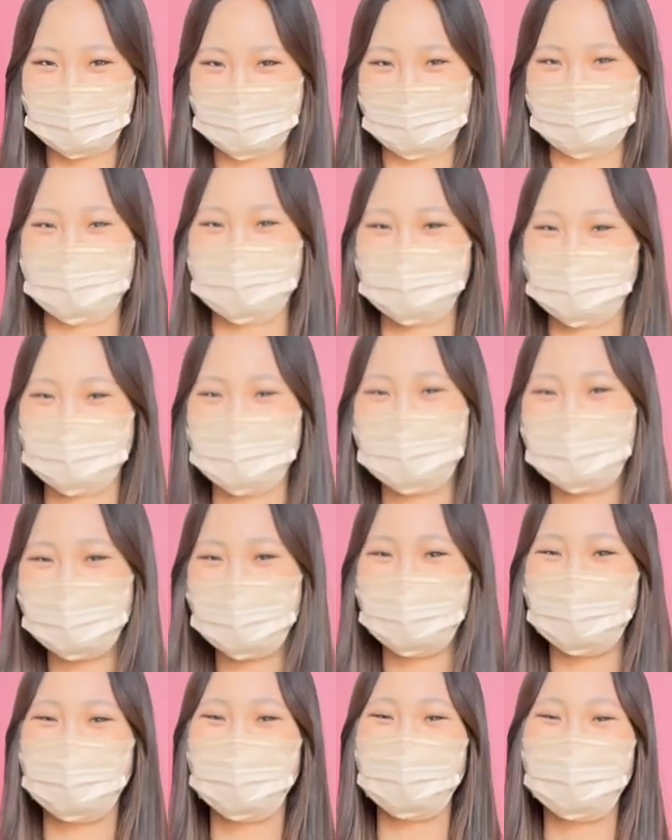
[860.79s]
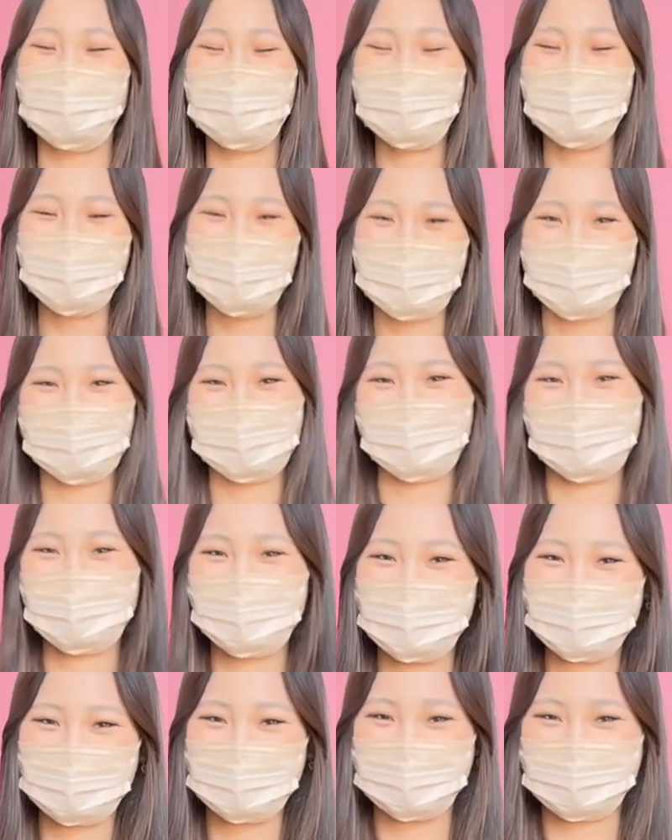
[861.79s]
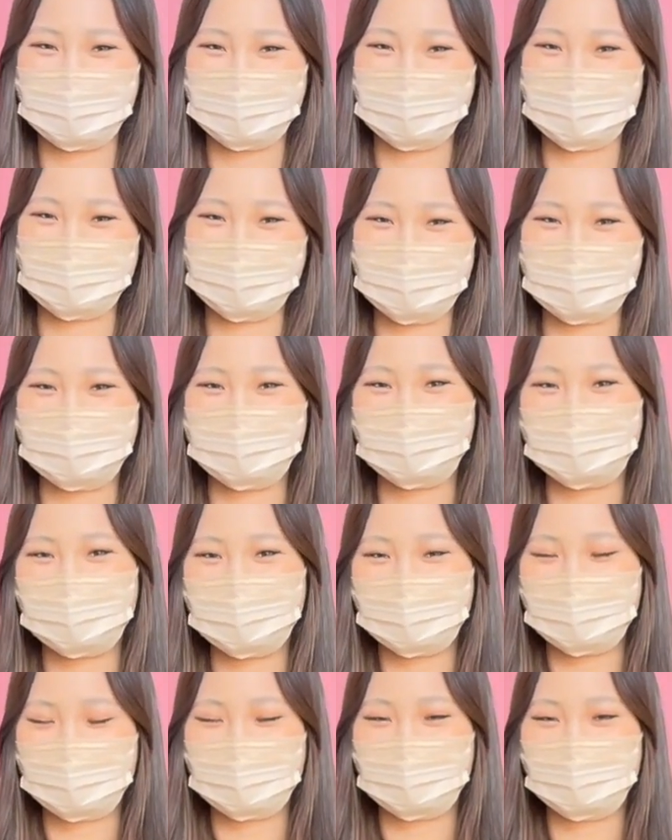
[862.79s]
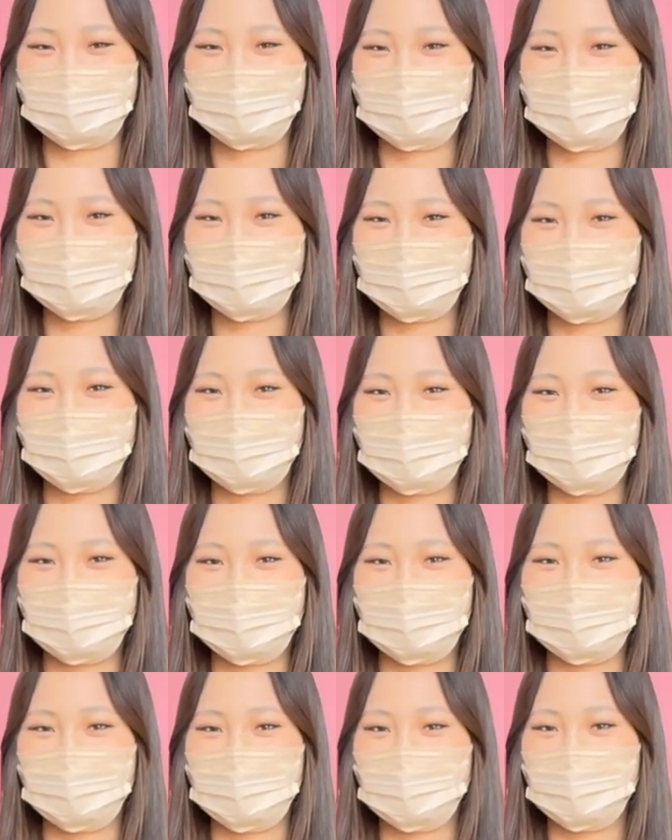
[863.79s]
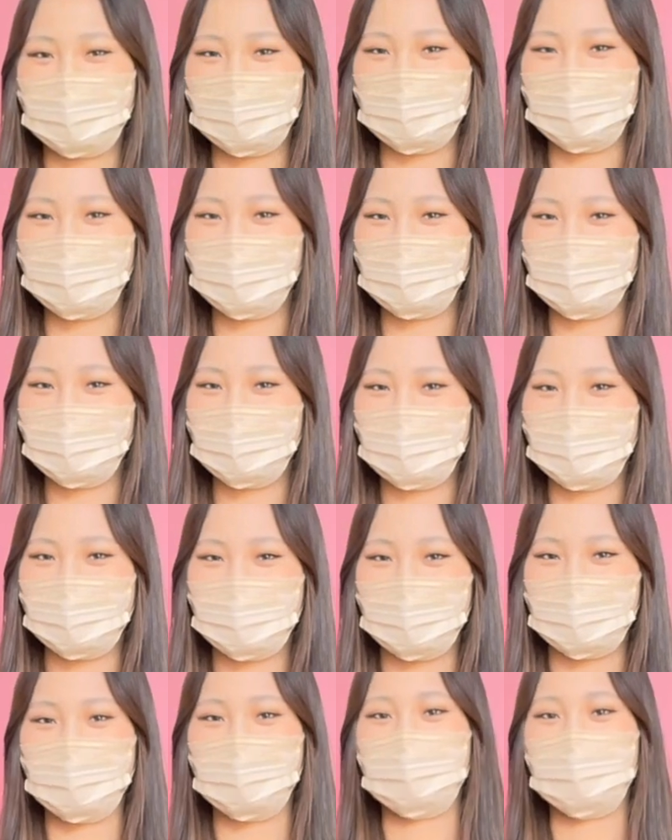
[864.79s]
Okay, can you say goodbye in all 3 languages to us?